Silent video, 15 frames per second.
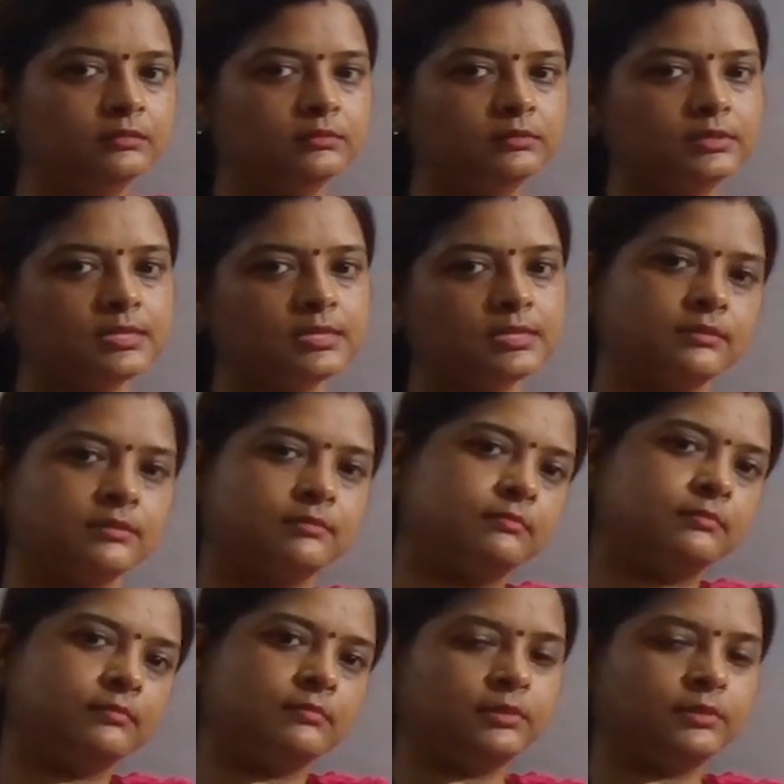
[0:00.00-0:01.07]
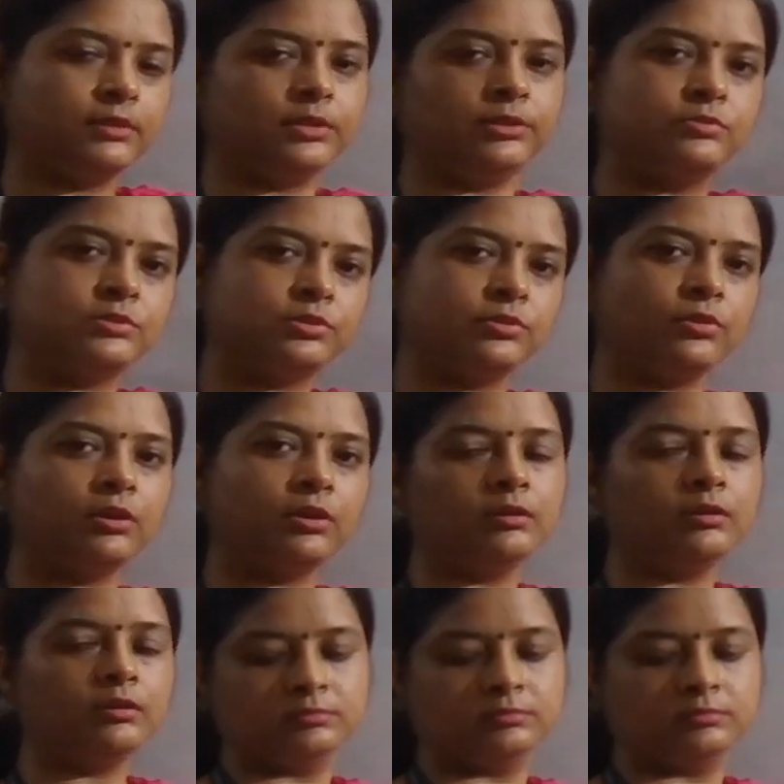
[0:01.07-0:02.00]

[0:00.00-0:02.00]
just use your